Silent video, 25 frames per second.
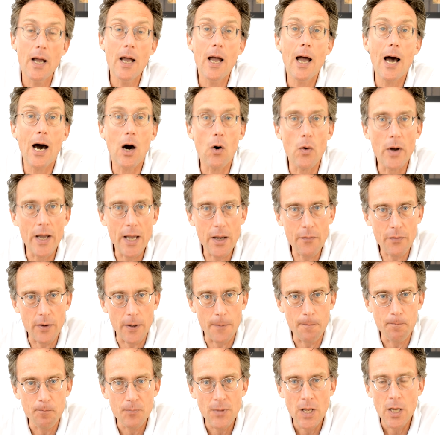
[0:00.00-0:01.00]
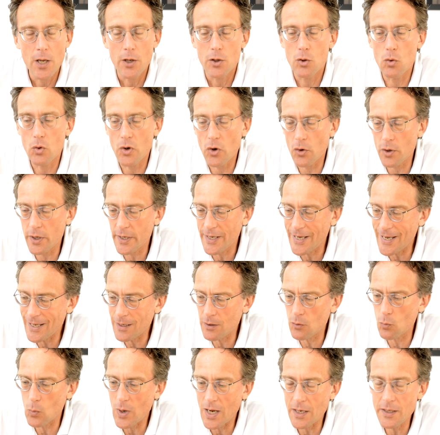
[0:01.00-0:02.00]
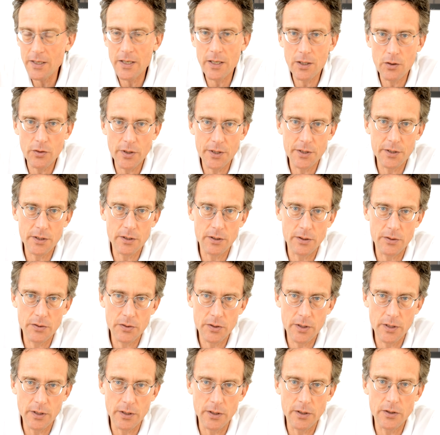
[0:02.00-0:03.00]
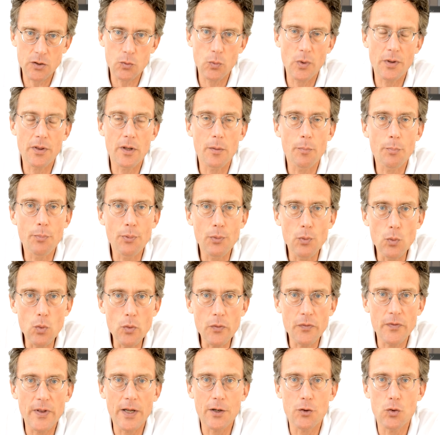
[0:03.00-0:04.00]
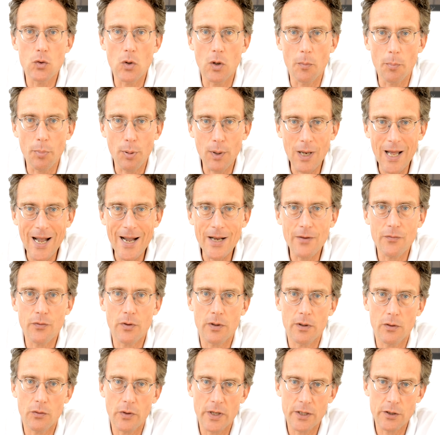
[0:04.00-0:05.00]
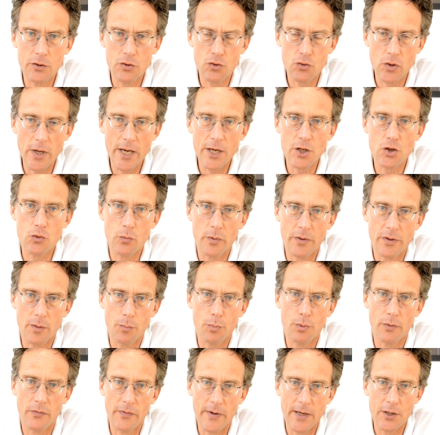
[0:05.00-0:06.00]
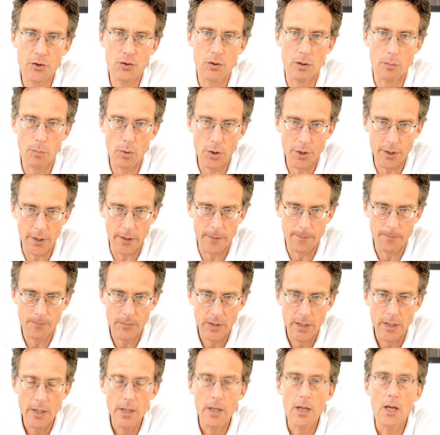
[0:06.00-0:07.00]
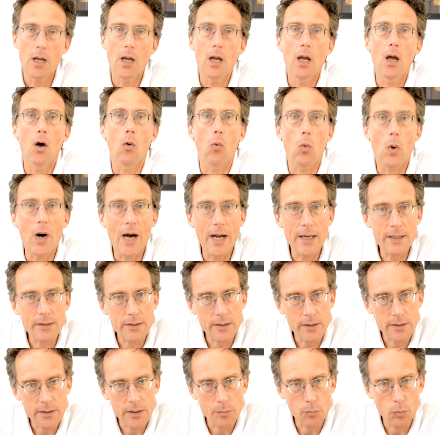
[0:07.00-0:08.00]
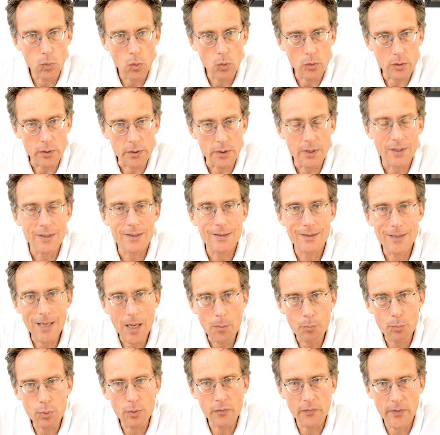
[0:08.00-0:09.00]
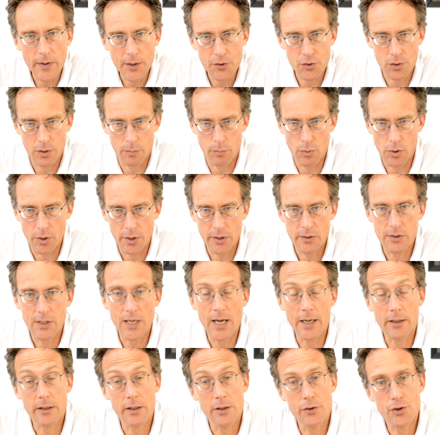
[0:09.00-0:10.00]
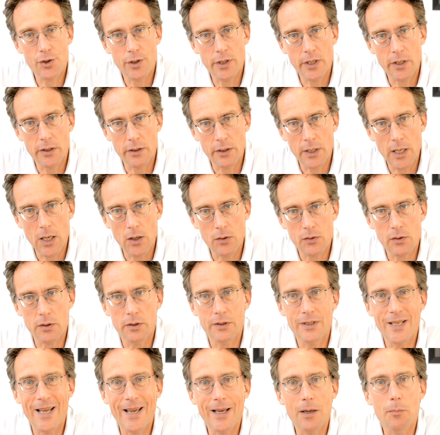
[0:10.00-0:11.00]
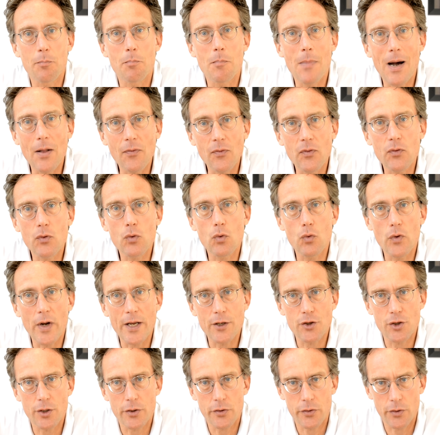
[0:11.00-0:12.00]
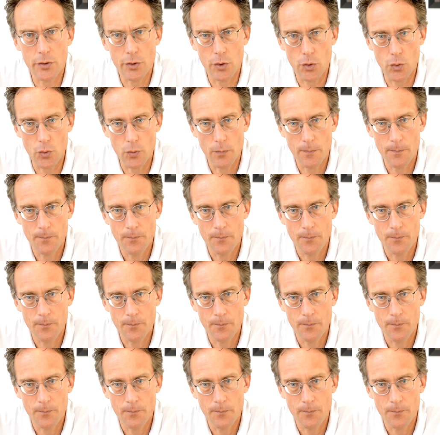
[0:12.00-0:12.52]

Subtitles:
However, you're going to get a 1 year critical skills with the proof that you applied for the registration with a professional body. Why is this important? Some professional bodies, like the Engineering Council, take months to register you.